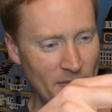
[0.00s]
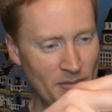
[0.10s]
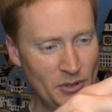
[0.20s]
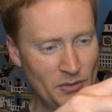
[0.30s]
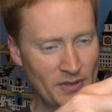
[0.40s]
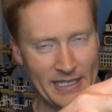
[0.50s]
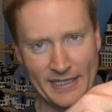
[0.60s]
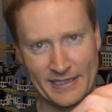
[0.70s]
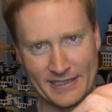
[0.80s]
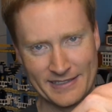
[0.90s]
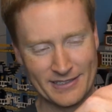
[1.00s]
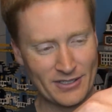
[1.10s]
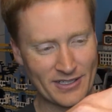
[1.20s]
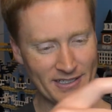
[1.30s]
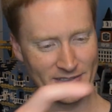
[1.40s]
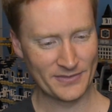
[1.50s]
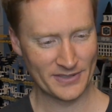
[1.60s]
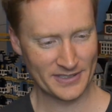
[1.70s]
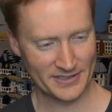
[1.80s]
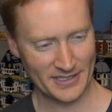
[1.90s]
moon landings and all kinds of
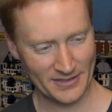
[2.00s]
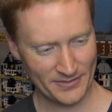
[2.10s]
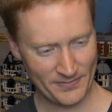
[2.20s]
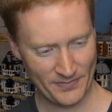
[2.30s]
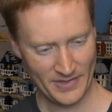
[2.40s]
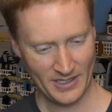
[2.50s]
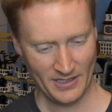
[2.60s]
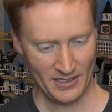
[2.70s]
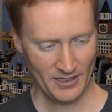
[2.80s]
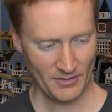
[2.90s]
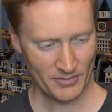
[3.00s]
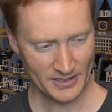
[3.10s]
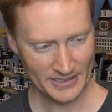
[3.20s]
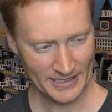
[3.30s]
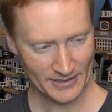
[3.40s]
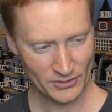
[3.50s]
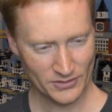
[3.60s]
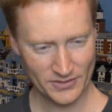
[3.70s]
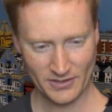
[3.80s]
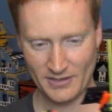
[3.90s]
fun stuff. But yeah,
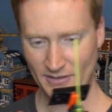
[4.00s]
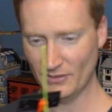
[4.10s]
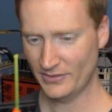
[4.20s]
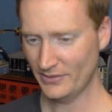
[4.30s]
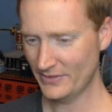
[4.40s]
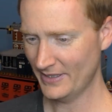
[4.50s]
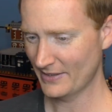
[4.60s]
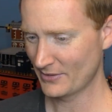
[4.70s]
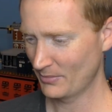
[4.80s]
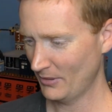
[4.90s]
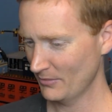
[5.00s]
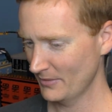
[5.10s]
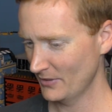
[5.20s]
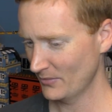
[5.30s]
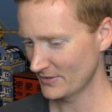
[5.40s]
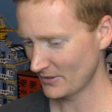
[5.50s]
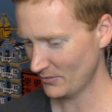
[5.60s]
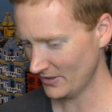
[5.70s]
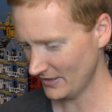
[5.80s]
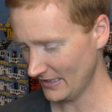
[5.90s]
those two sets are probably the ones I
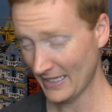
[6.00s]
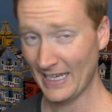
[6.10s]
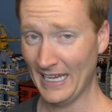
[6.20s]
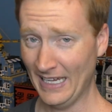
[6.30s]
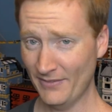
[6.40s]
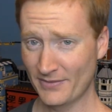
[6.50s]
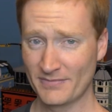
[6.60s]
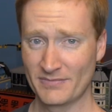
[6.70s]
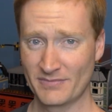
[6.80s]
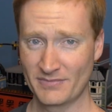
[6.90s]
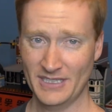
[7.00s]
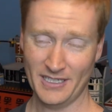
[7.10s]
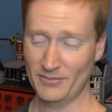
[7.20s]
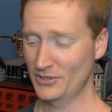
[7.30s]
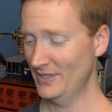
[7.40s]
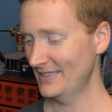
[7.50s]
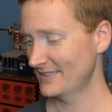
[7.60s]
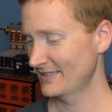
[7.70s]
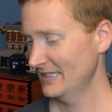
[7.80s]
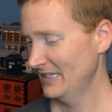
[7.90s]
wanted, and I have got them, so
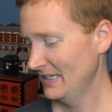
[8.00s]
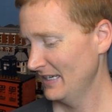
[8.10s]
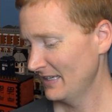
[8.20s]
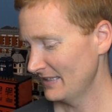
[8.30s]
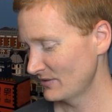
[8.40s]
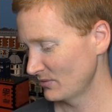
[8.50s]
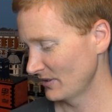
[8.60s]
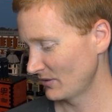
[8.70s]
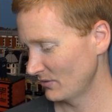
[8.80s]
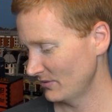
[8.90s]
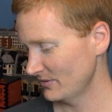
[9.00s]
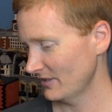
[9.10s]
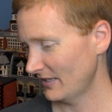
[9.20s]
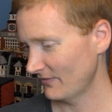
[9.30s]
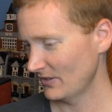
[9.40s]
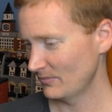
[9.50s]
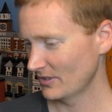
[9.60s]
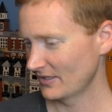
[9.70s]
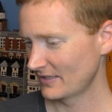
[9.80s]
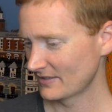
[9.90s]
that's really cool. It was a lot of fun
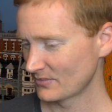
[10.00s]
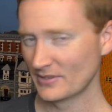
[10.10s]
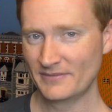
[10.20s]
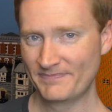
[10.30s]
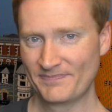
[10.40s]
building this one.